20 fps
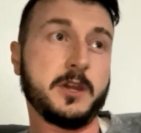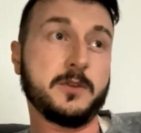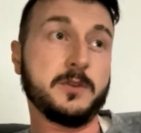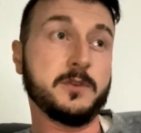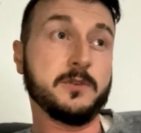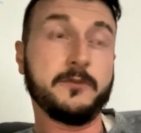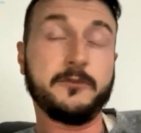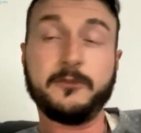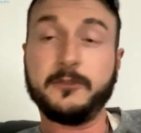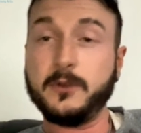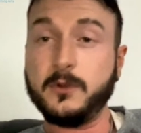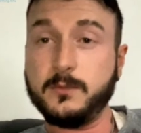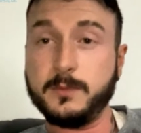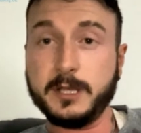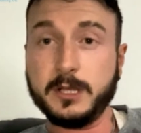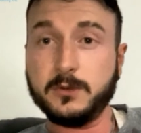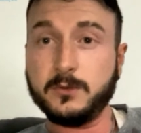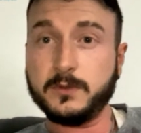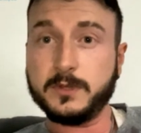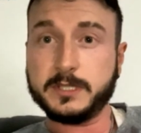you're
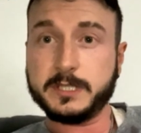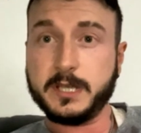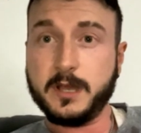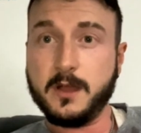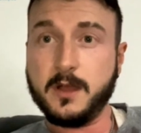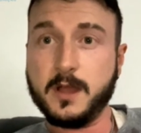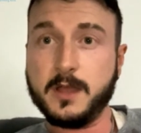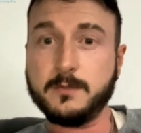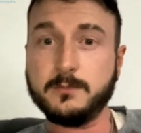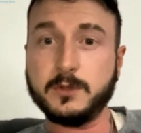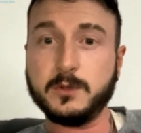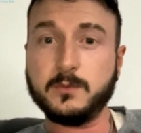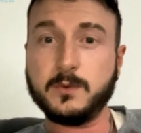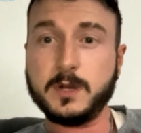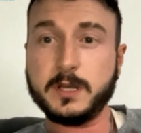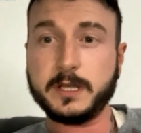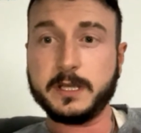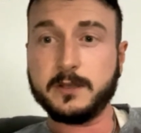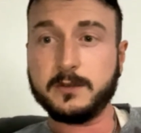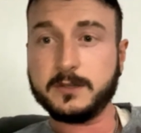filming all the time, you're
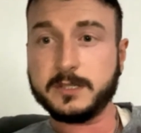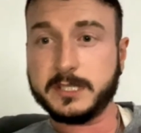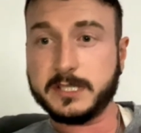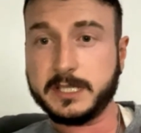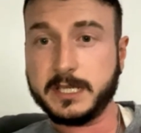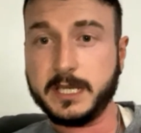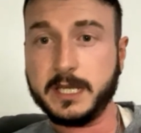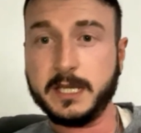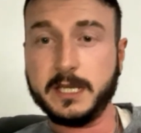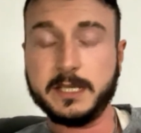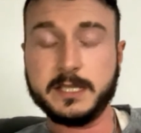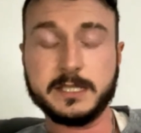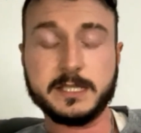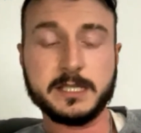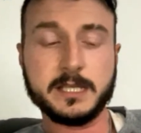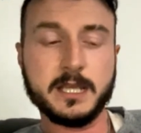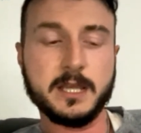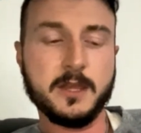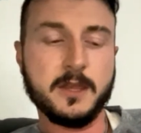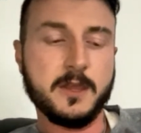working on scenes.